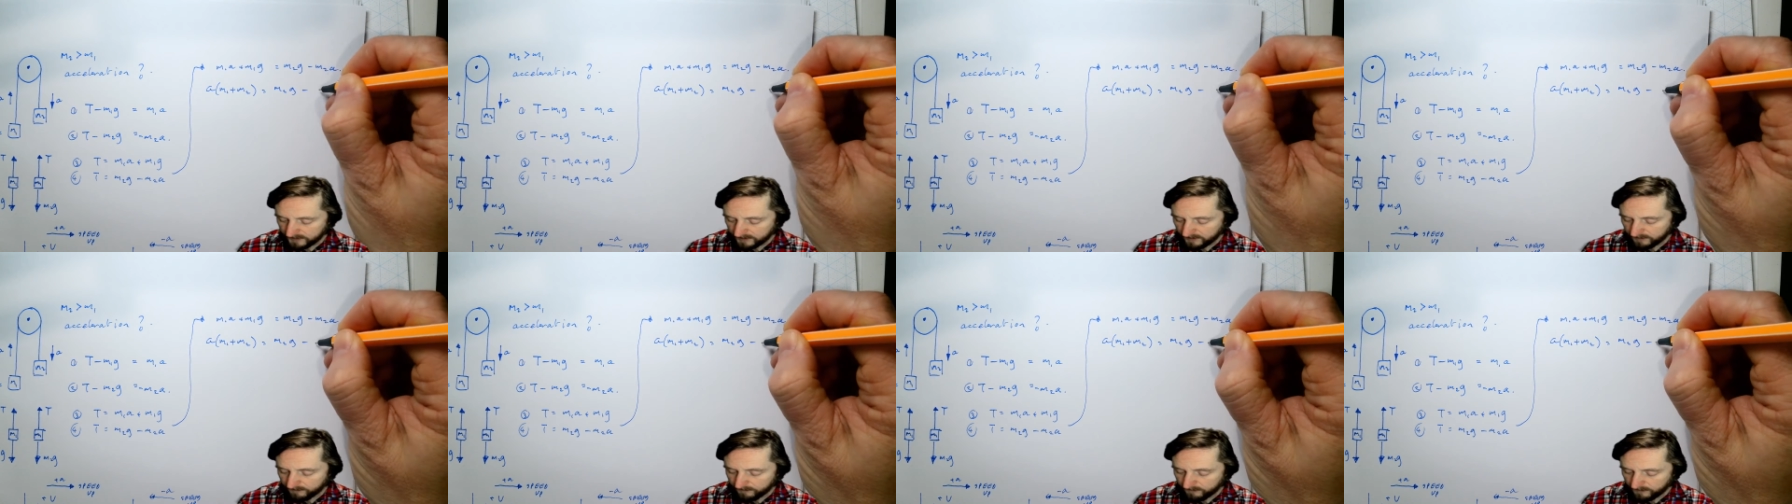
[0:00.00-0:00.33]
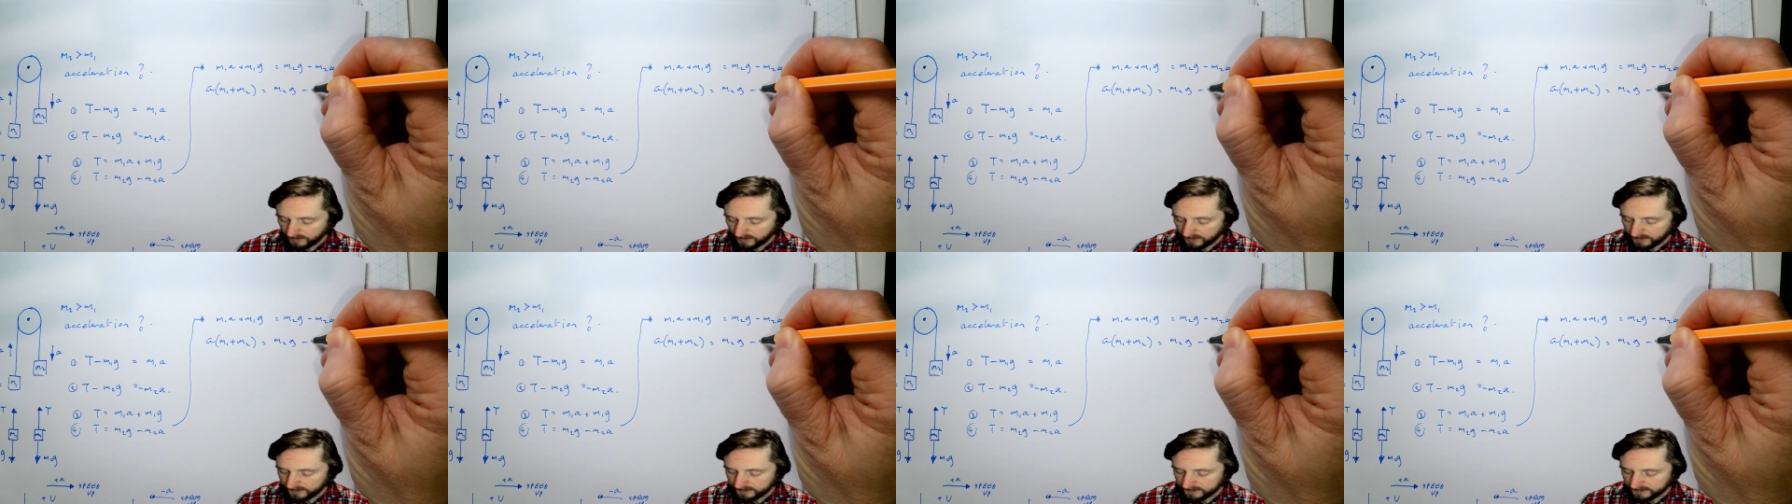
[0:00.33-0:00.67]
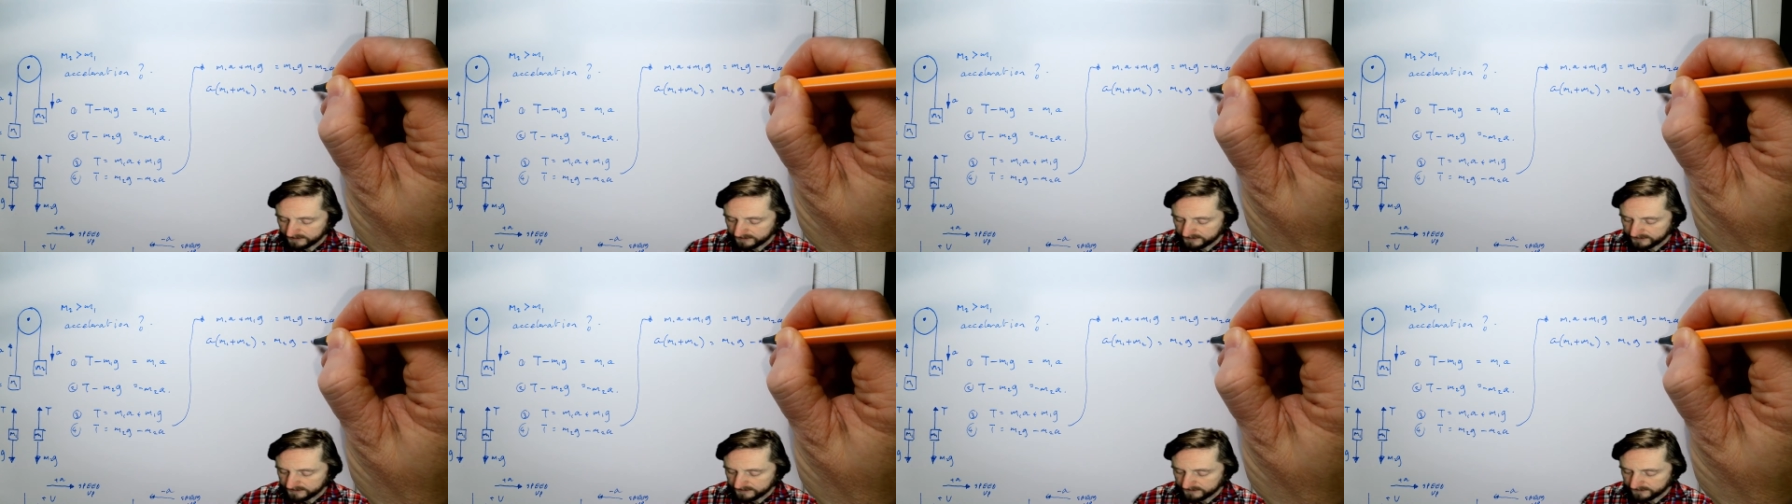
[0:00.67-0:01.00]

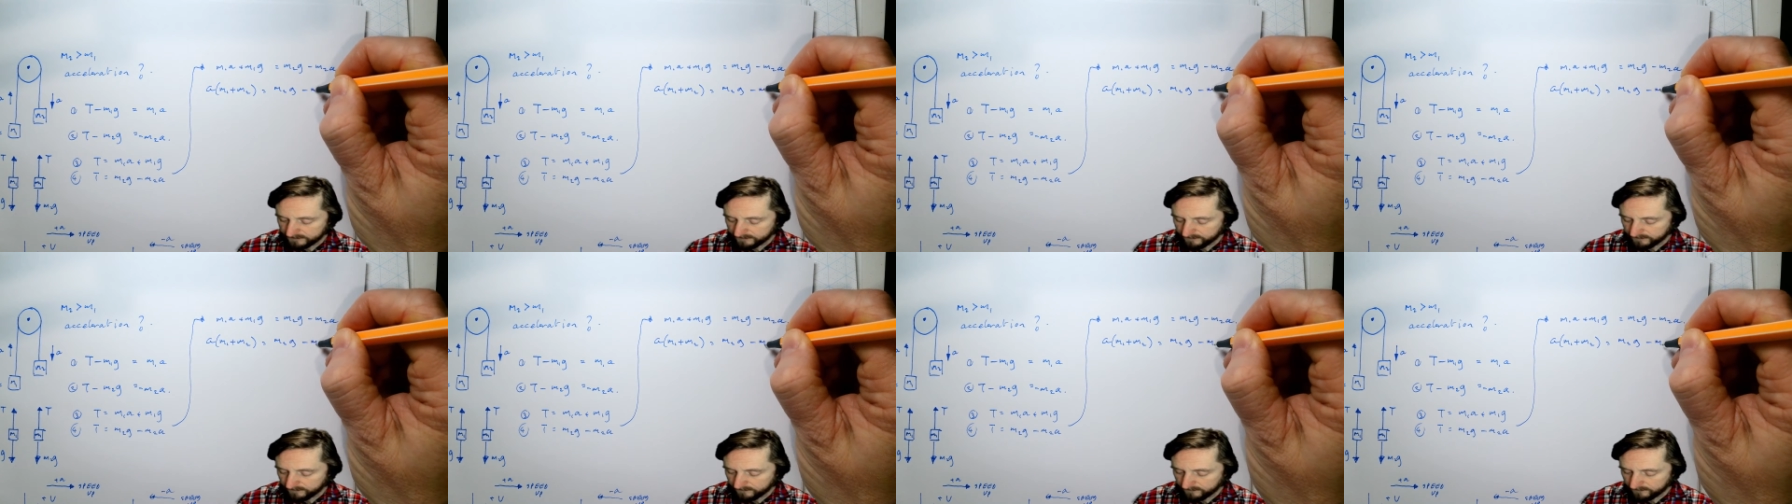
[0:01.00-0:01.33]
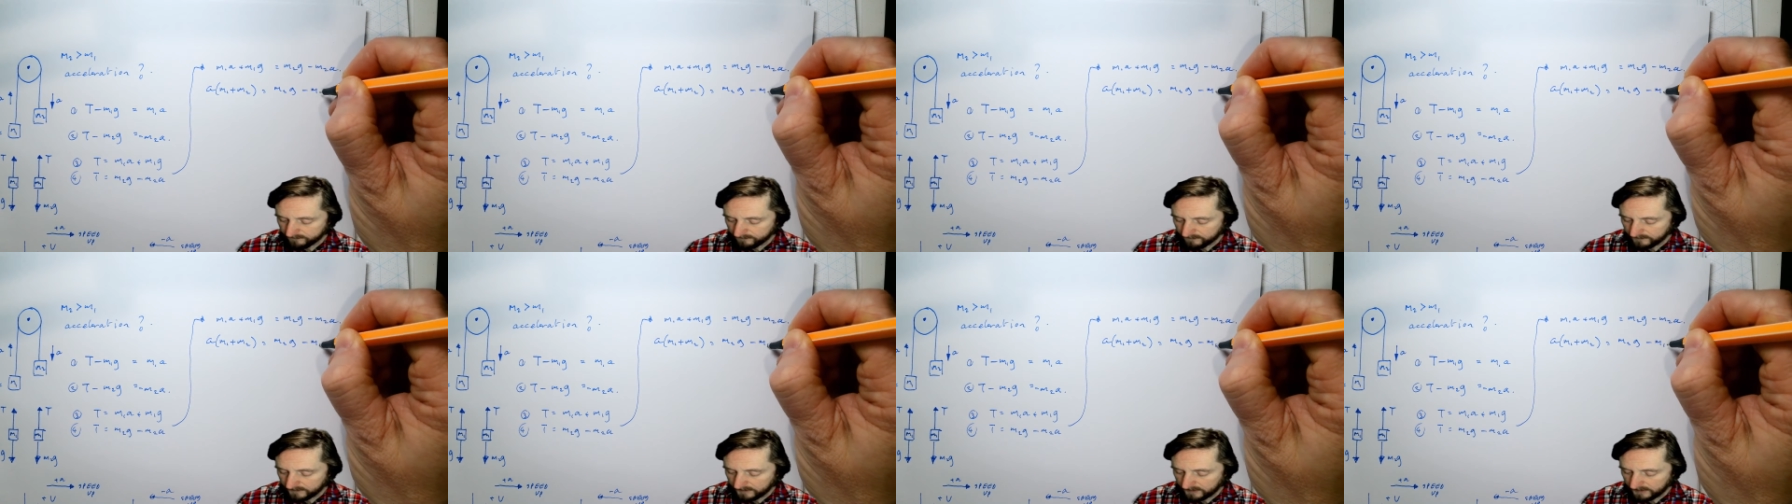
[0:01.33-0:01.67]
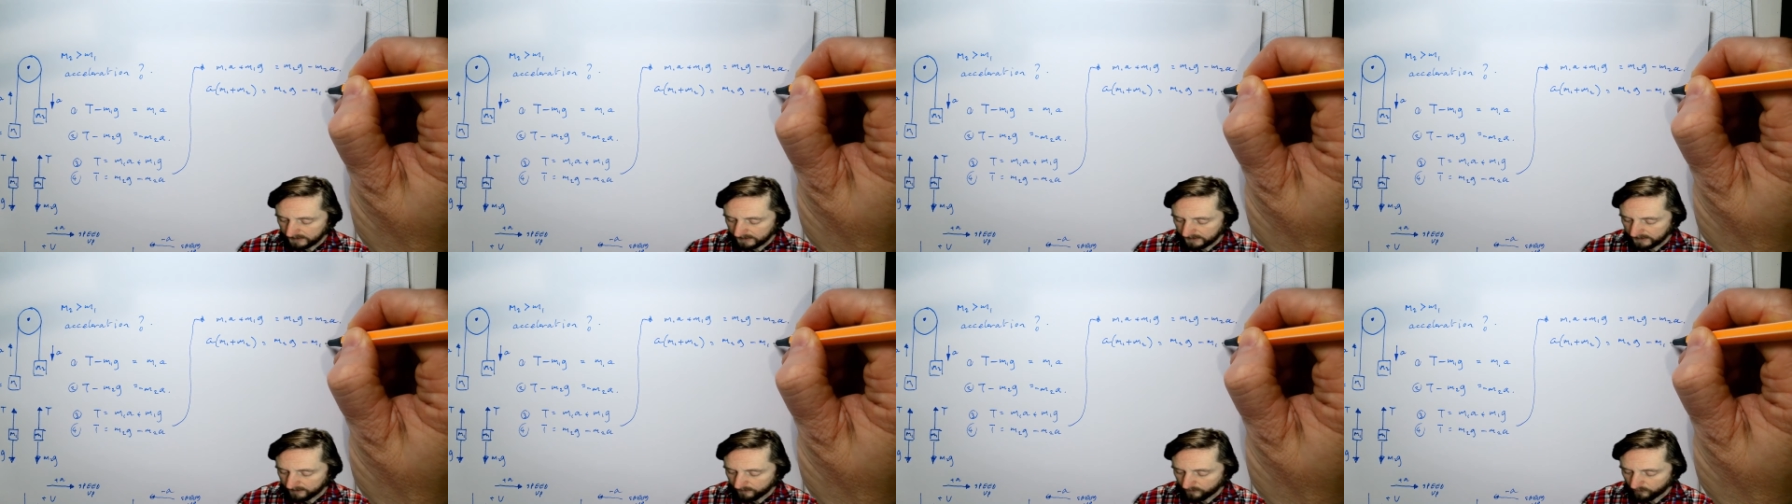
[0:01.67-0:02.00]
minus
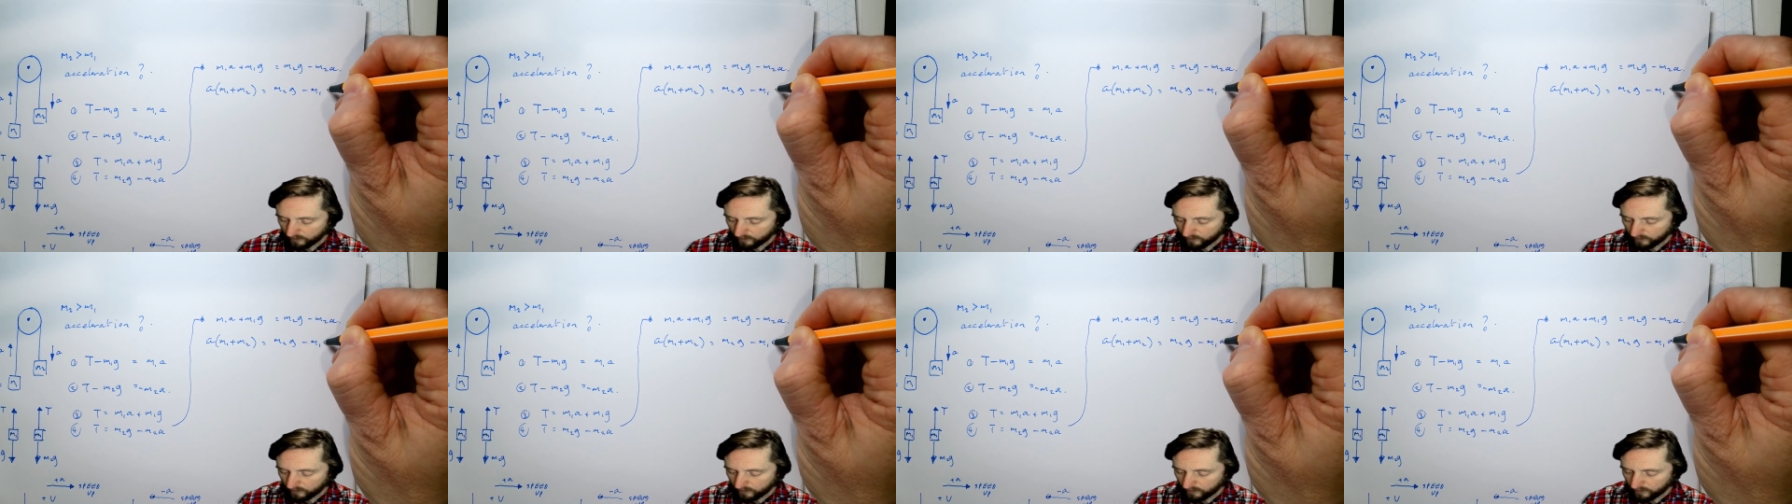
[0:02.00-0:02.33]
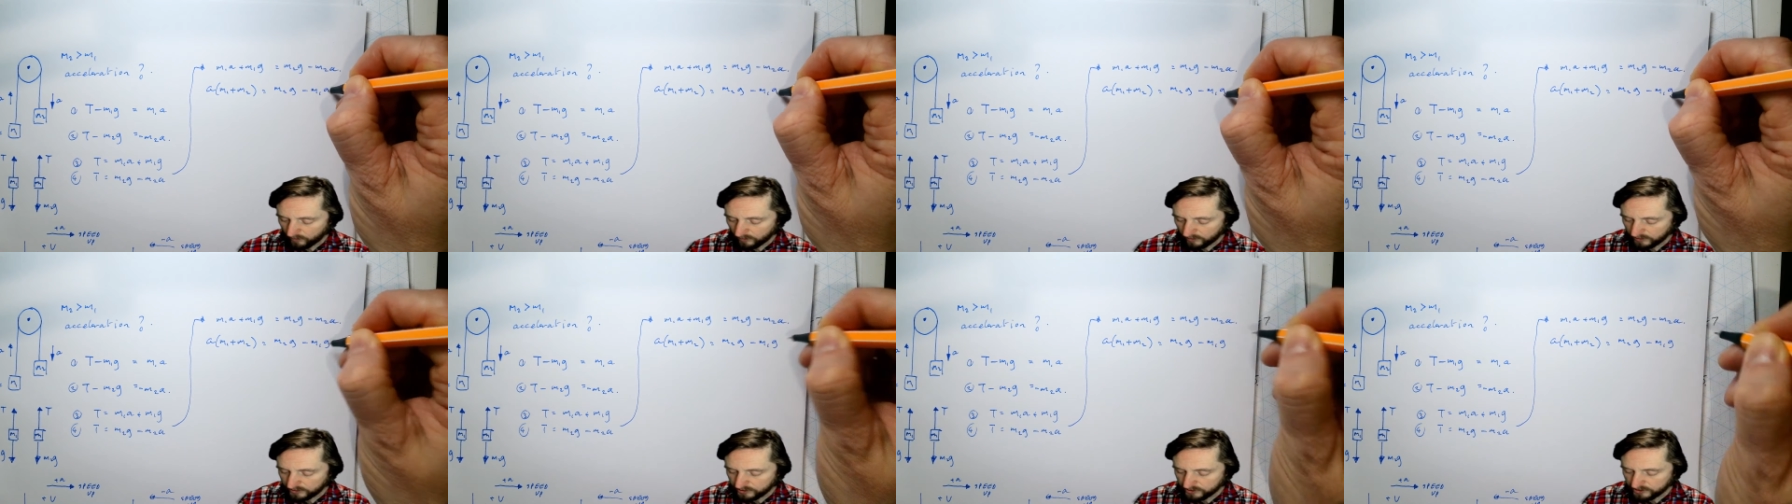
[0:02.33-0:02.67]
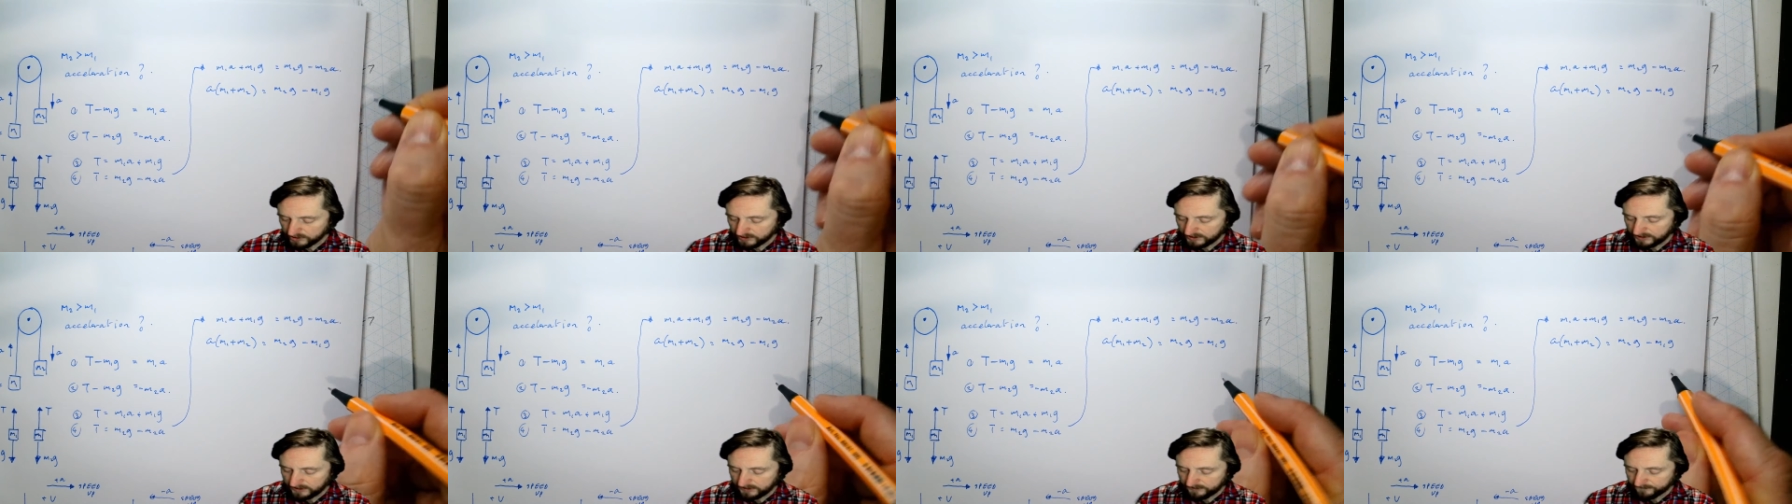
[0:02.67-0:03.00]

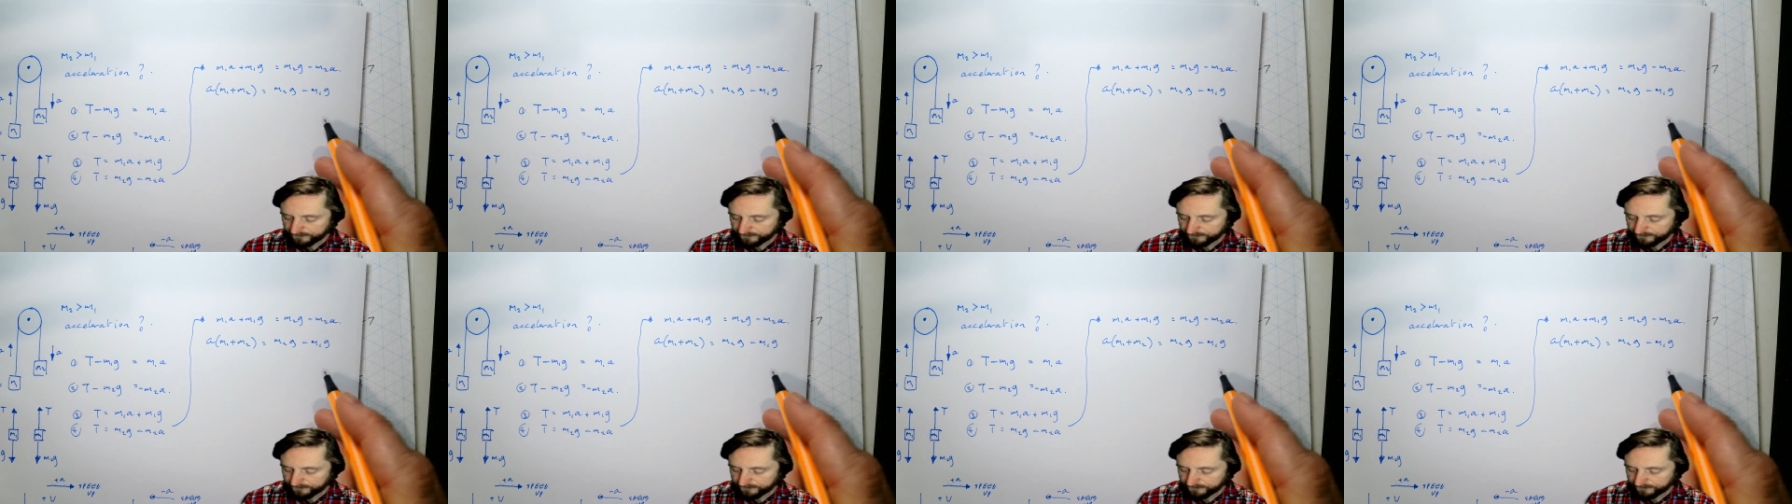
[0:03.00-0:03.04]
m1g.